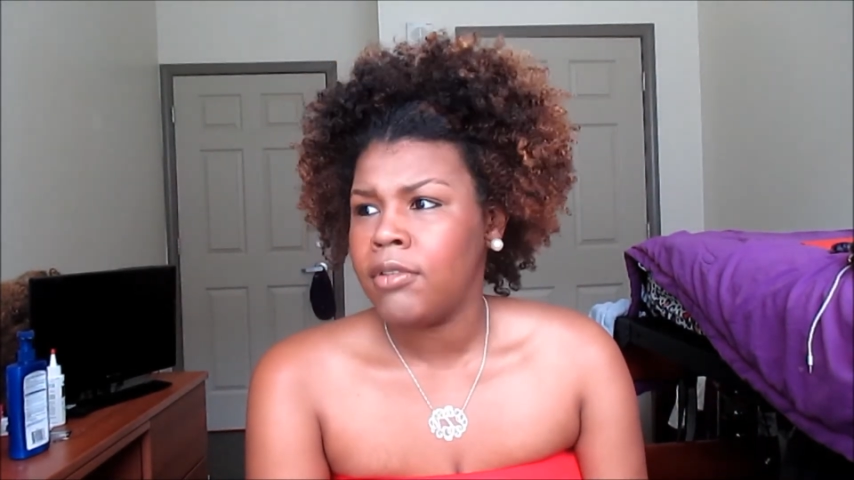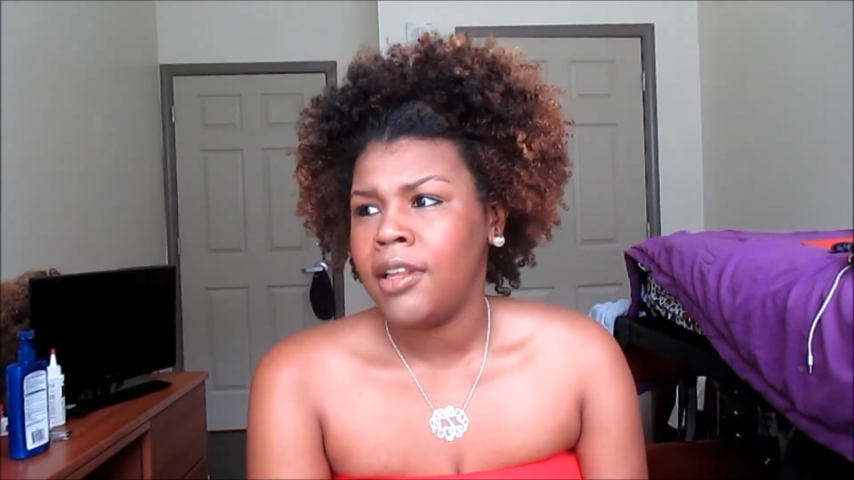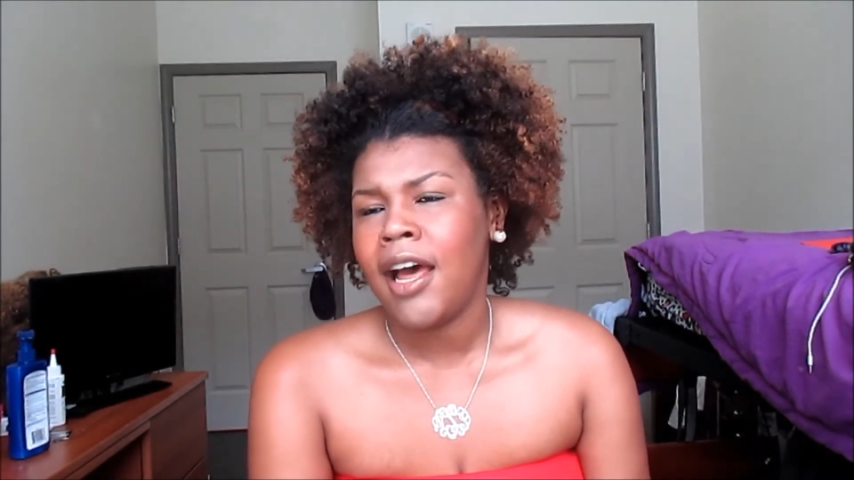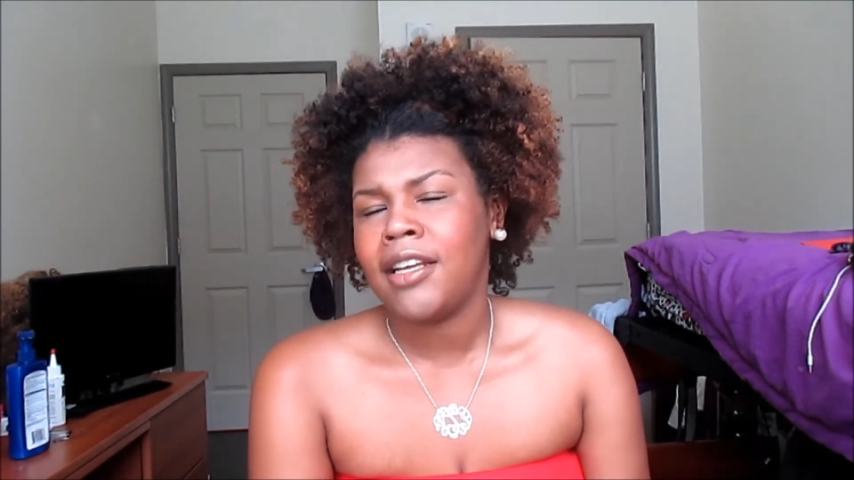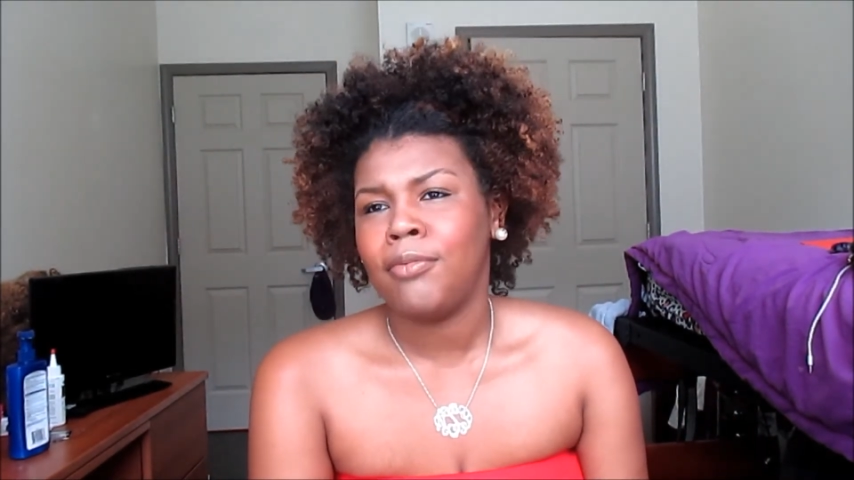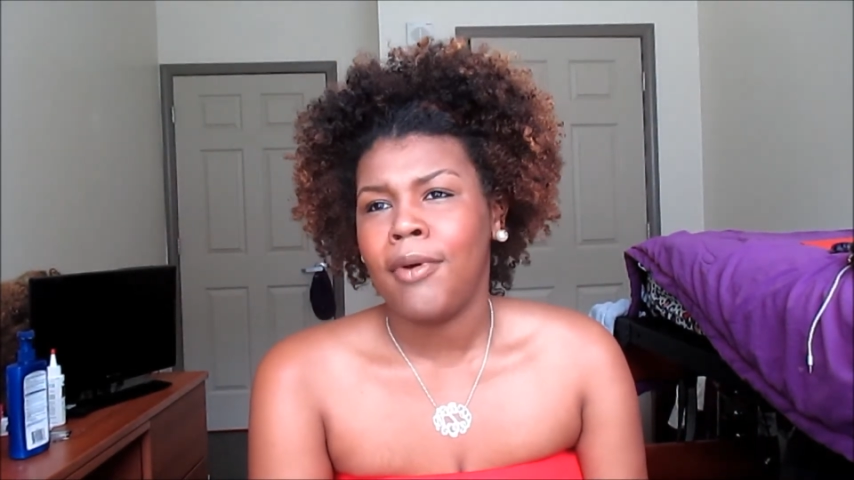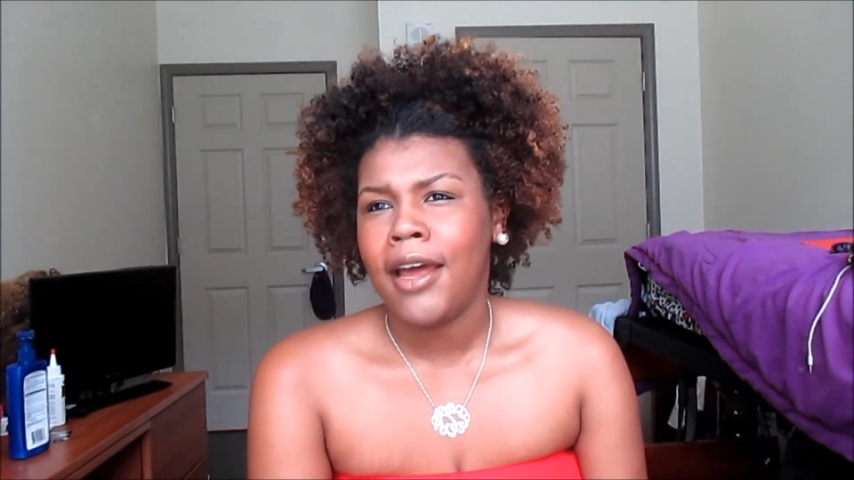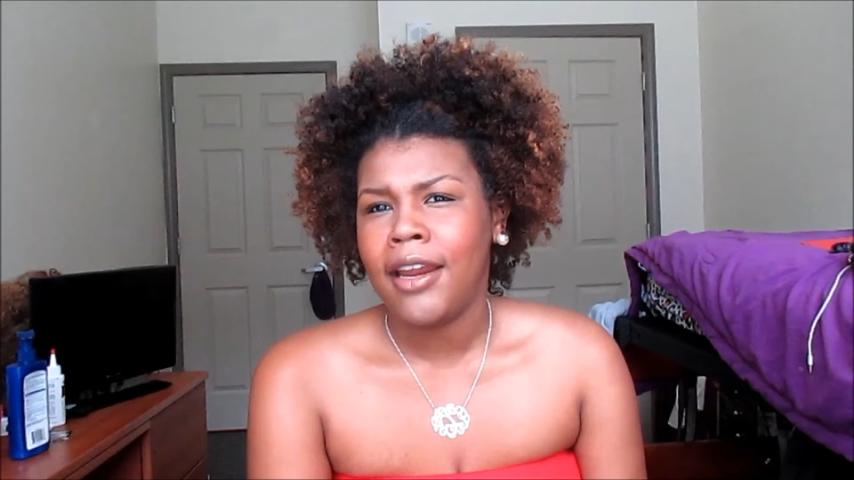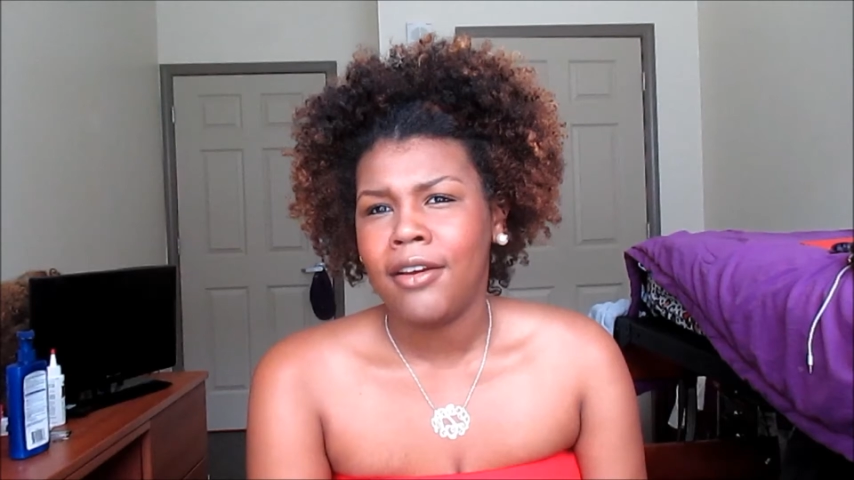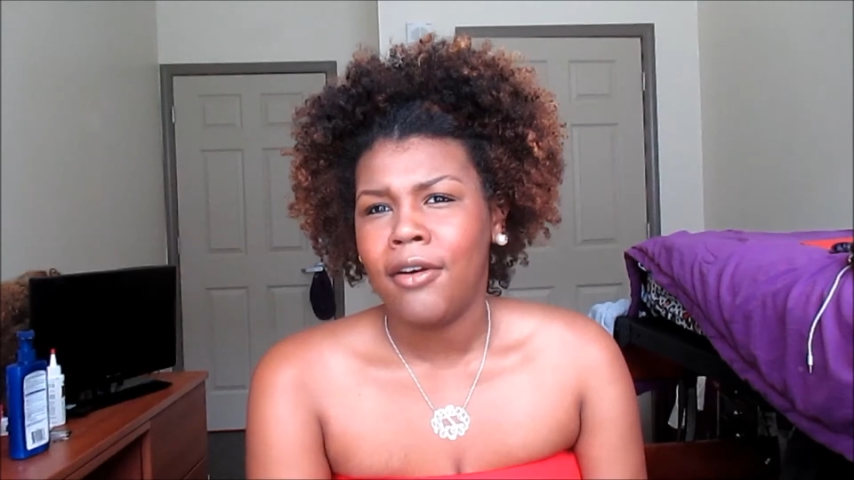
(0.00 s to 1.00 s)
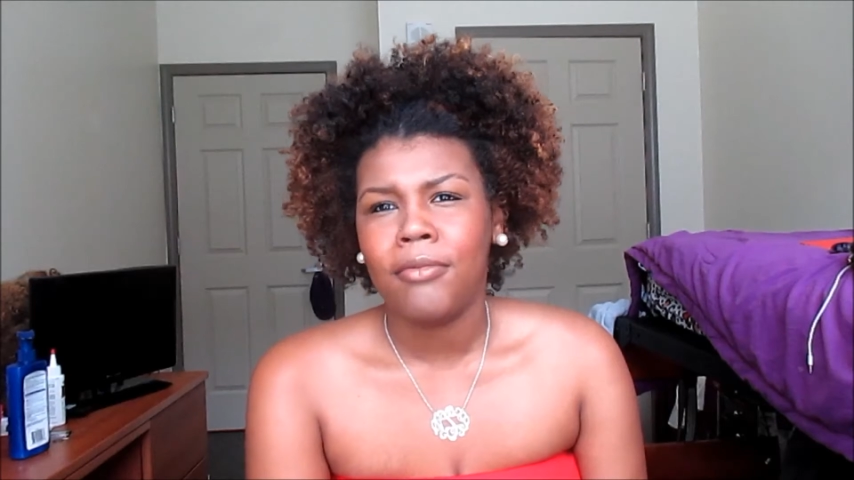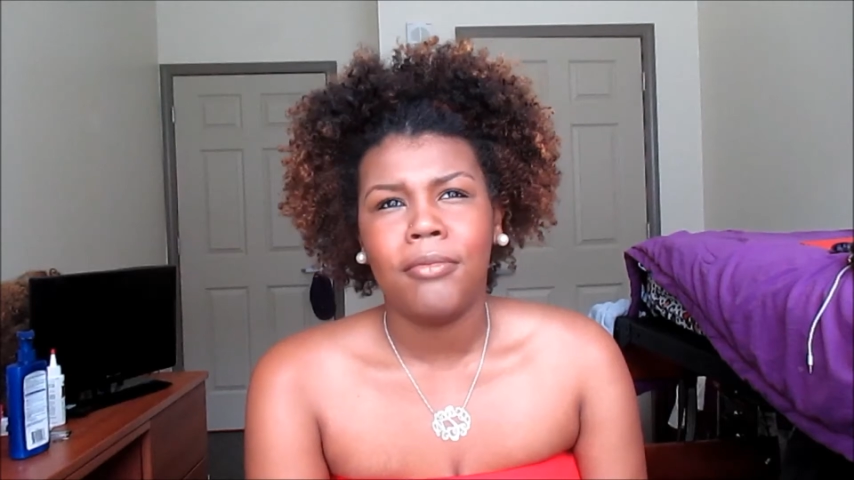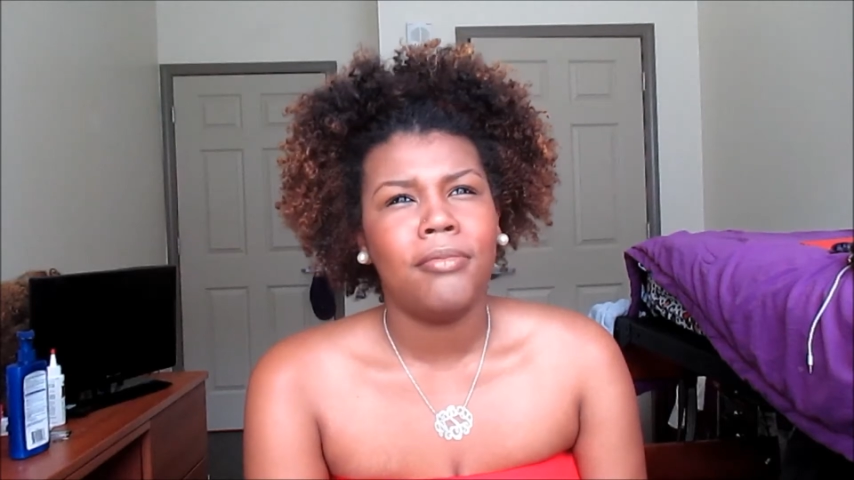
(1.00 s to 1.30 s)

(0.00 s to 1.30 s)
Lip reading: realize why they don't.